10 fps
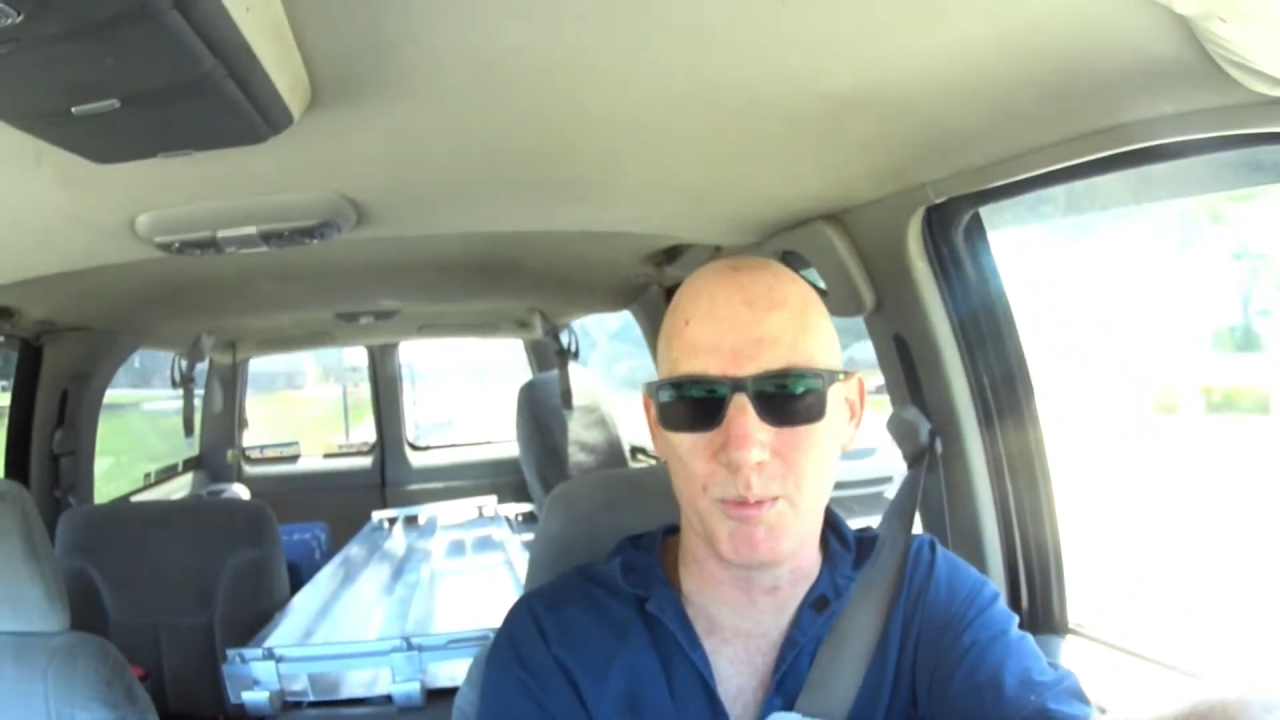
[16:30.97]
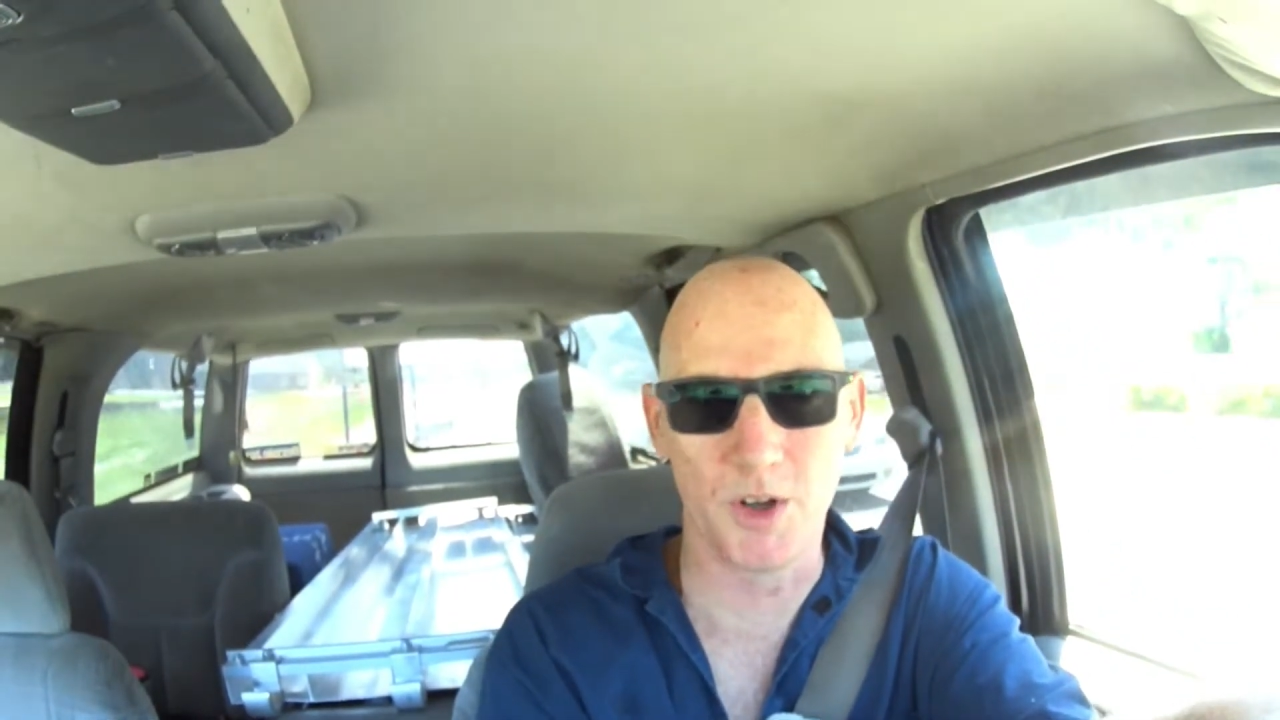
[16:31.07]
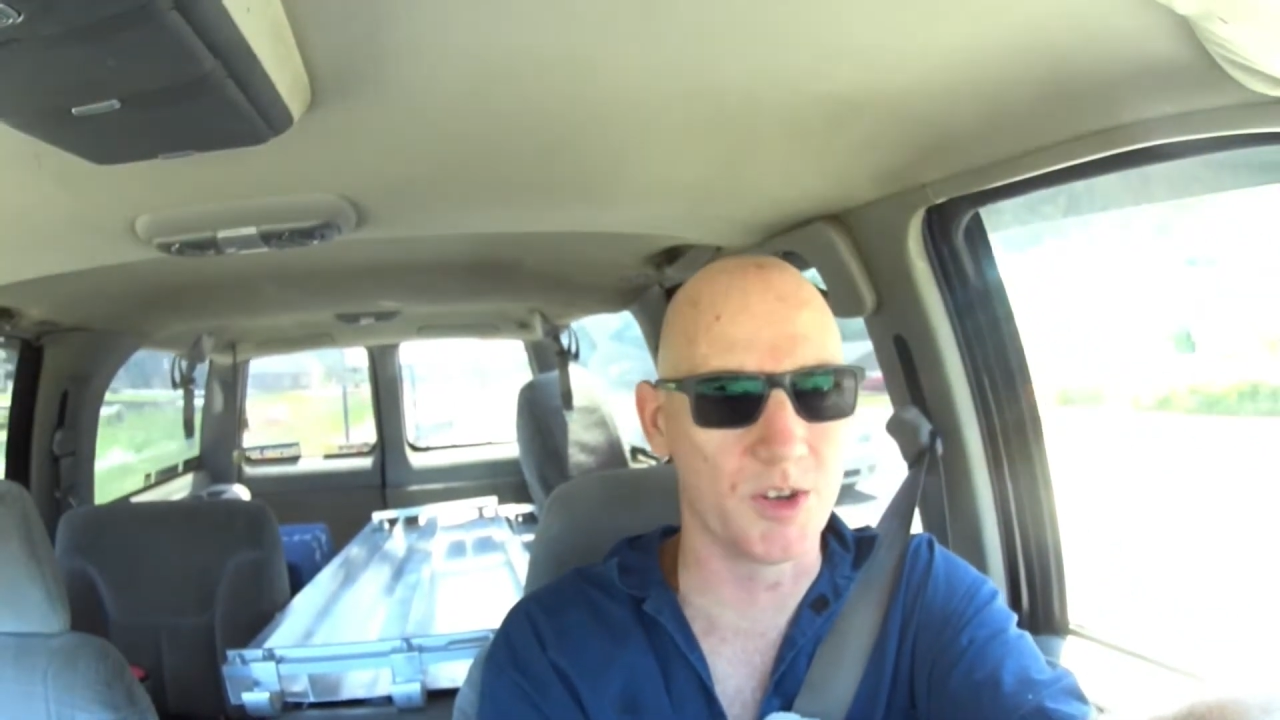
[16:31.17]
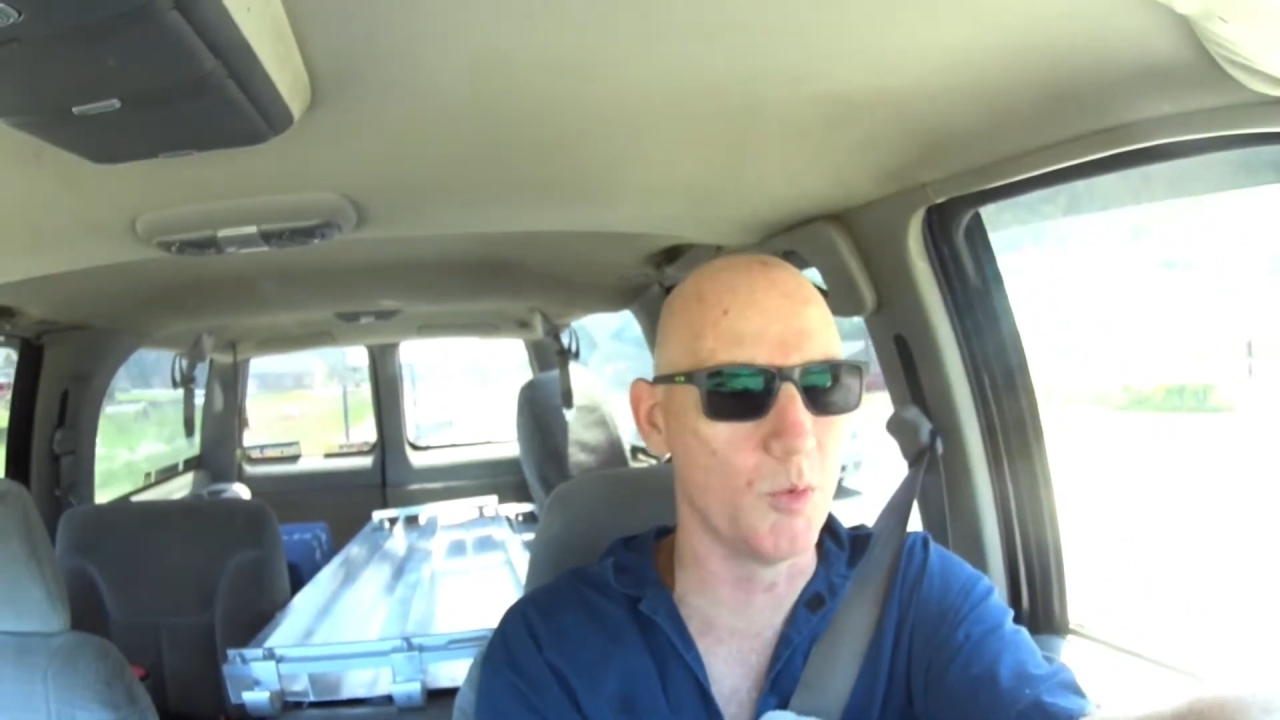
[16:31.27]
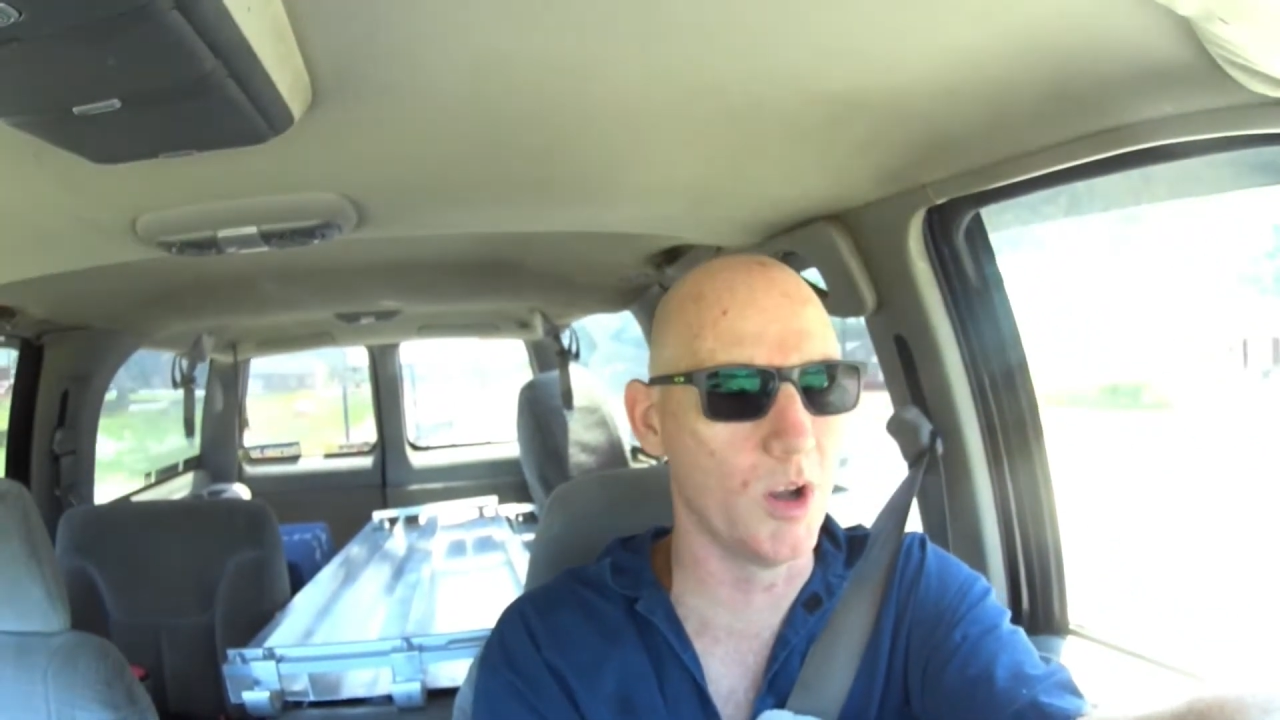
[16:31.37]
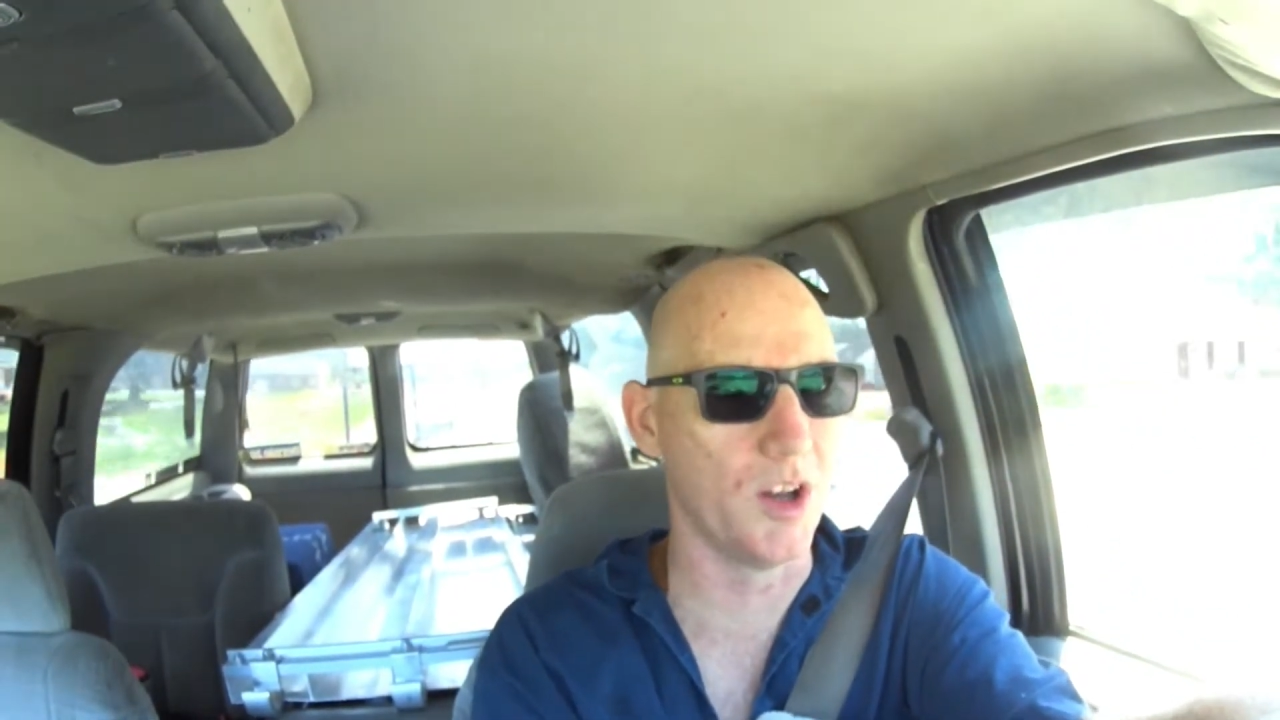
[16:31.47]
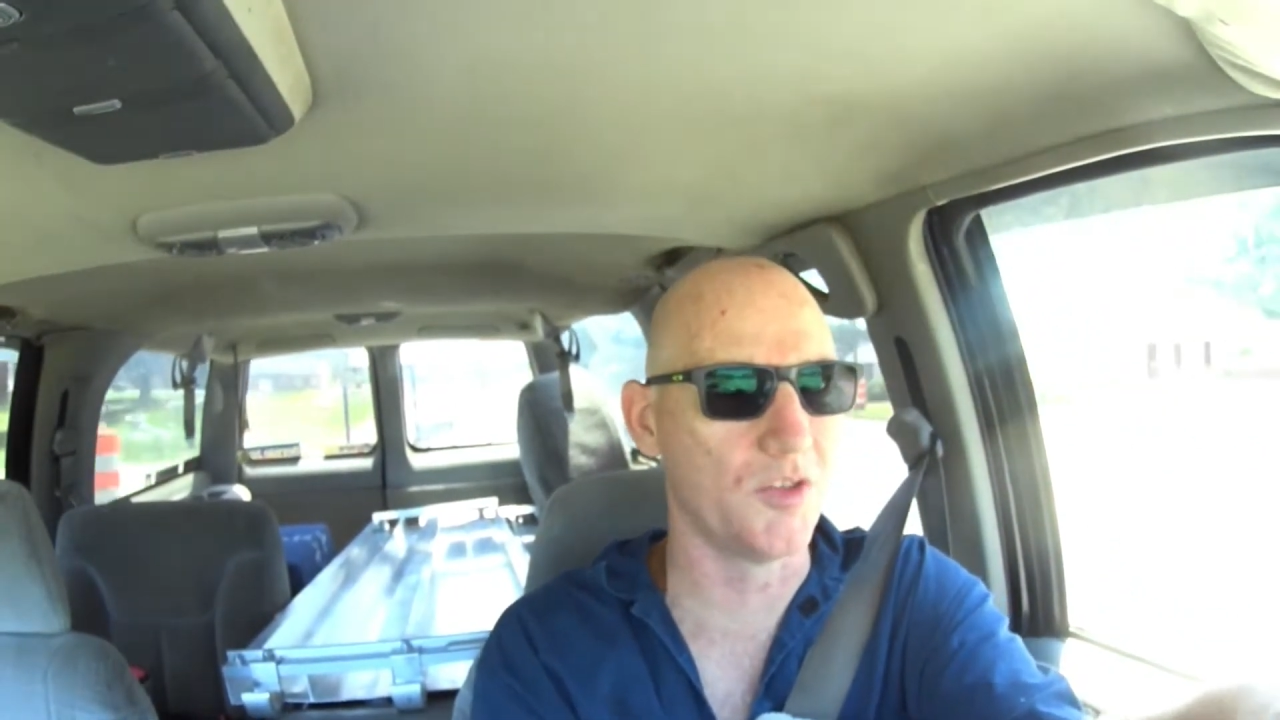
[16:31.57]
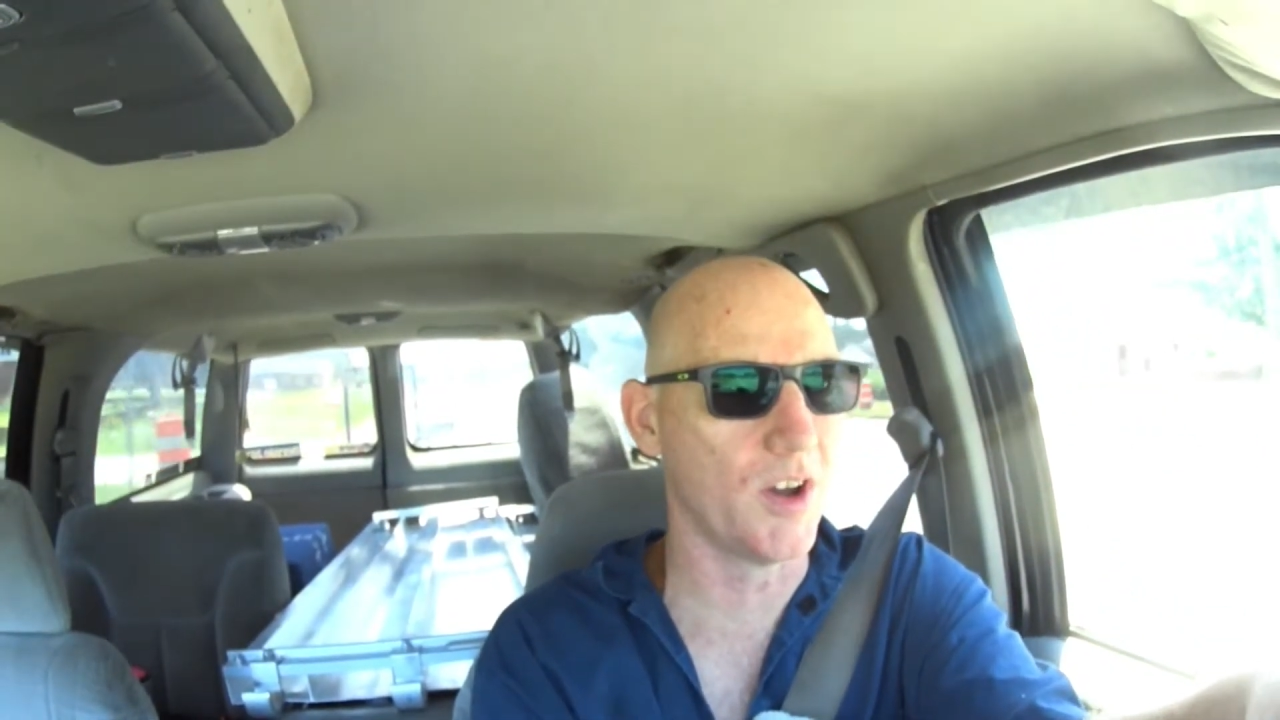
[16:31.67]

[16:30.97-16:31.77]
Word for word: put some wood in its